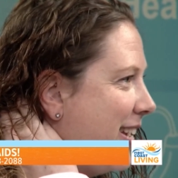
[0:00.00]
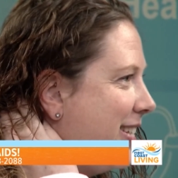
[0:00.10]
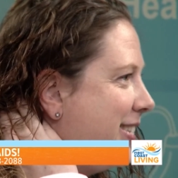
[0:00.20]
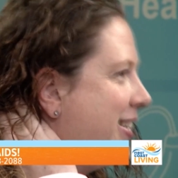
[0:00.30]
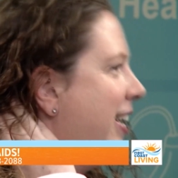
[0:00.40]

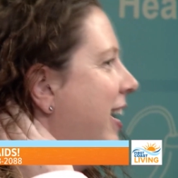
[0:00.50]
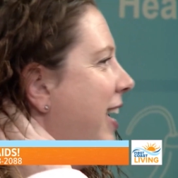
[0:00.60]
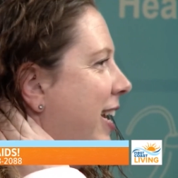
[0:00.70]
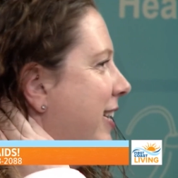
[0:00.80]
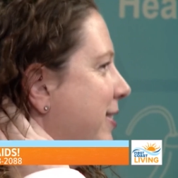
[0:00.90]
it.
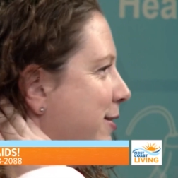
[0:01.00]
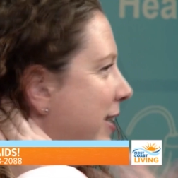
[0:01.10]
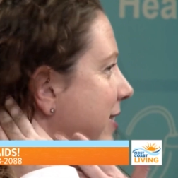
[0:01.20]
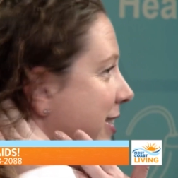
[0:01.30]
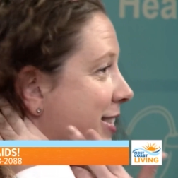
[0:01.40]
It's
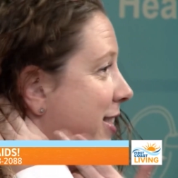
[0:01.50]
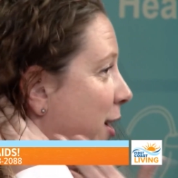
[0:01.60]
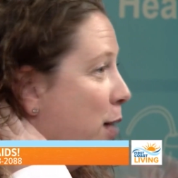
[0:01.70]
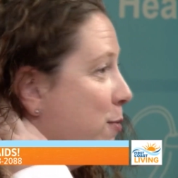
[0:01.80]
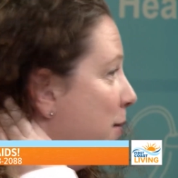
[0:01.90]
in
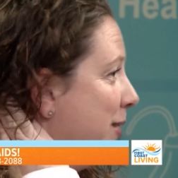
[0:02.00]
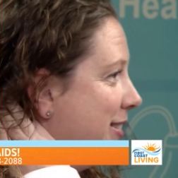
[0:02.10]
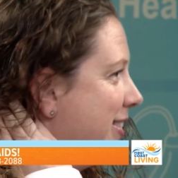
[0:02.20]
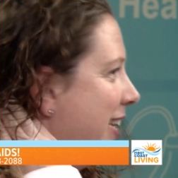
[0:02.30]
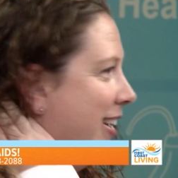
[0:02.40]
there, I
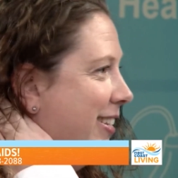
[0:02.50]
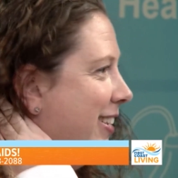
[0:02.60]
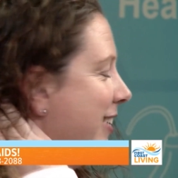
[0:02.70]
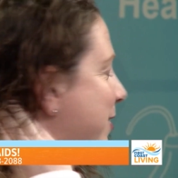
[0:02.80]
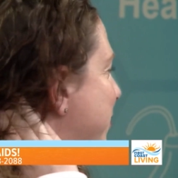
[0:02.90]
promise, and
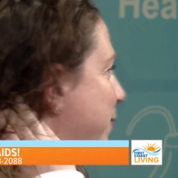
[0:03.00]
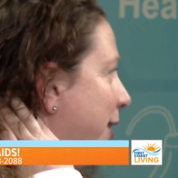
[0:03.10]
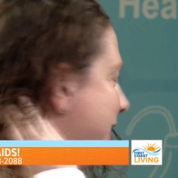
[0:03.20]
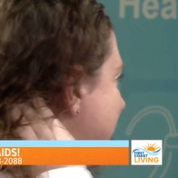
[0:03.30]
it's very